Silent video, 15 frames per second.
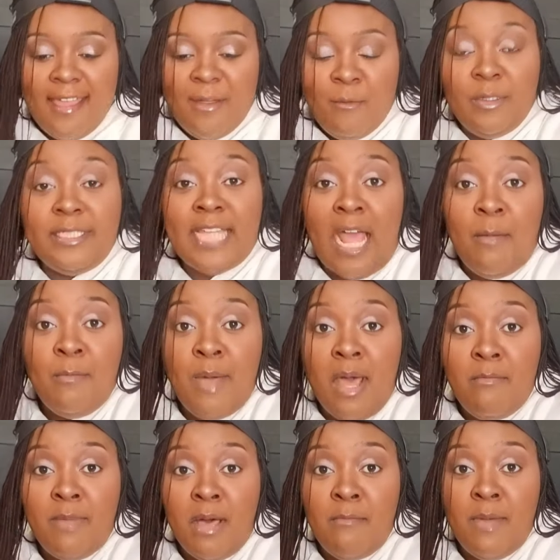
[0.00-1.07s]

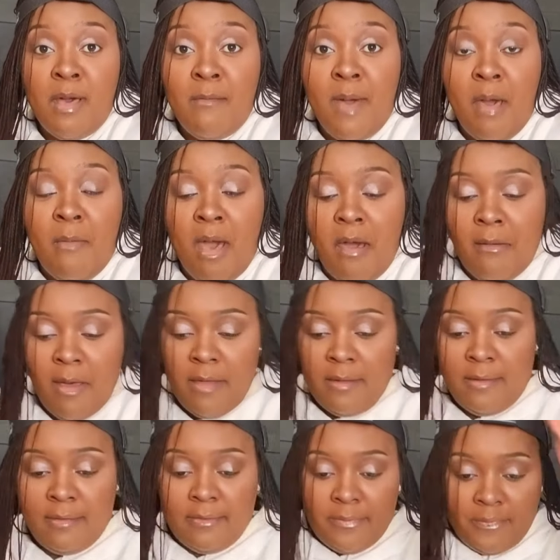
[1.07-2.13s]
Mutamba,
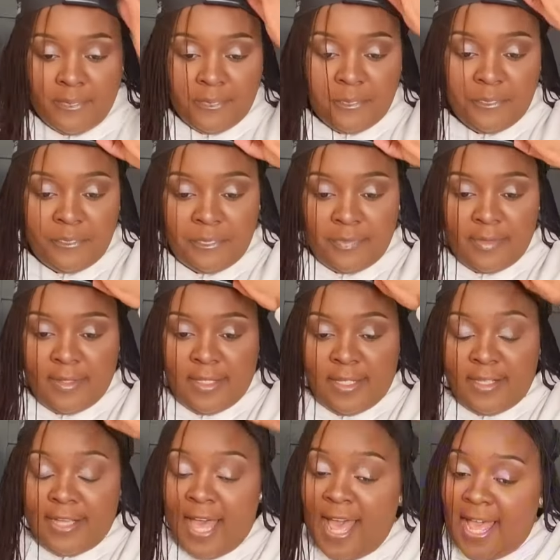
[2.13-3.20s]

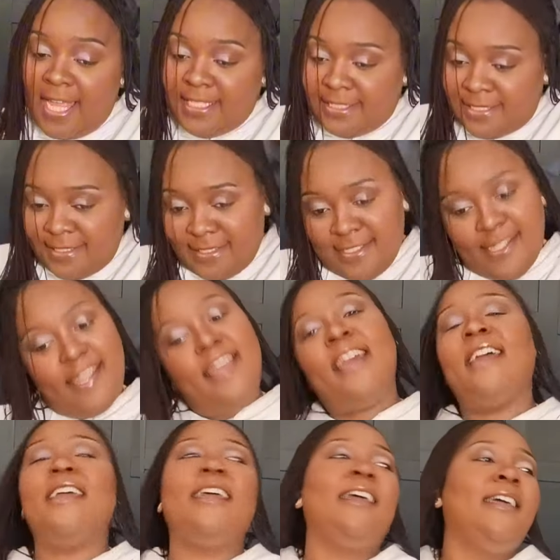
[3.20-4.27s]
guys,
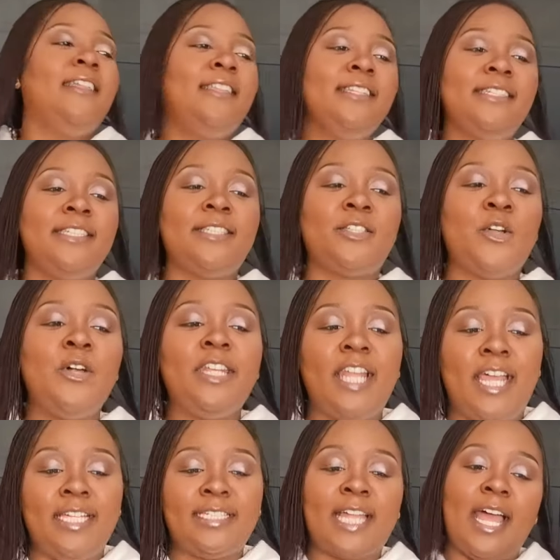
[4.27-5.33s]
hey, this is so
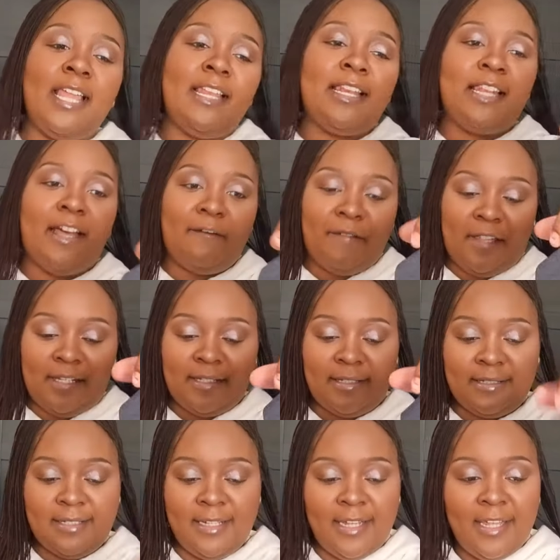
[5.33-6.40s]
nice. I love
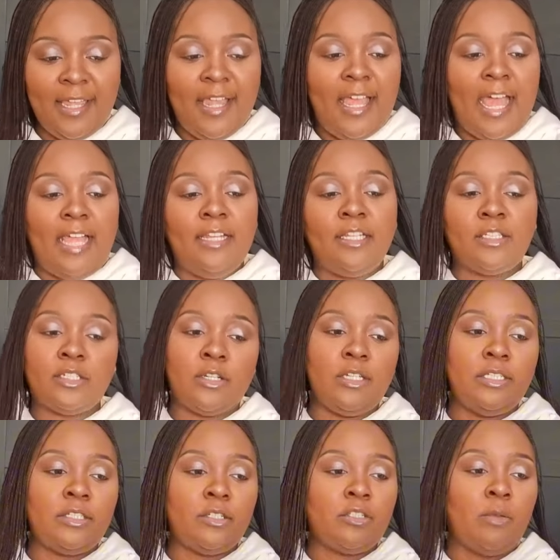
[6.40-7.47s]
this. I know
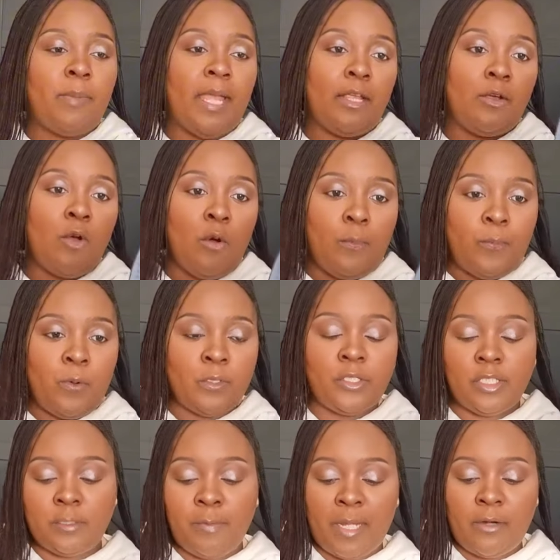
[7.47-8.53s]
it's also by GoPro, so
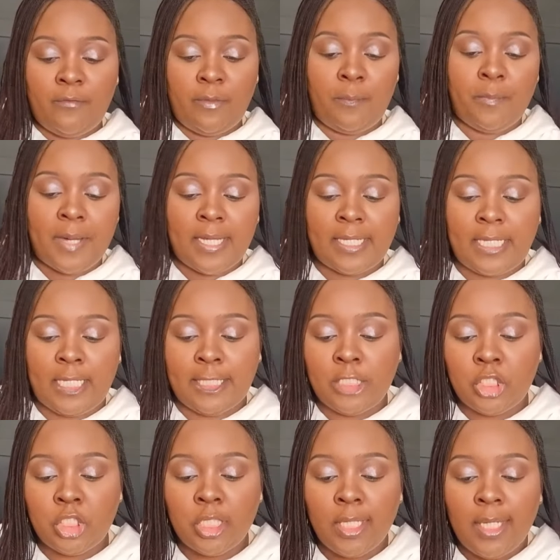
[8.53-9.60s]
it's part of the
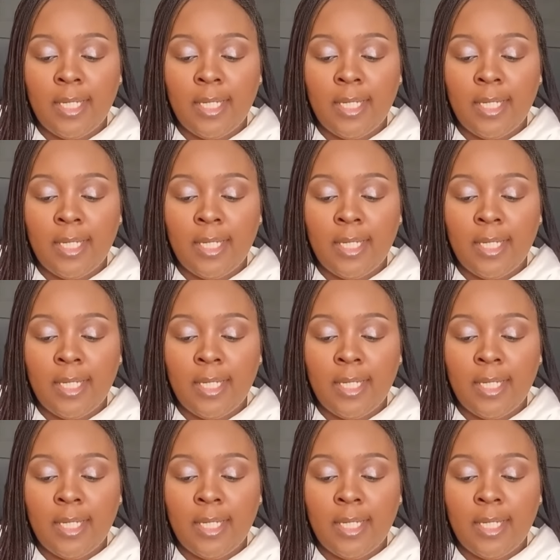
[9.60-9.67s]
package.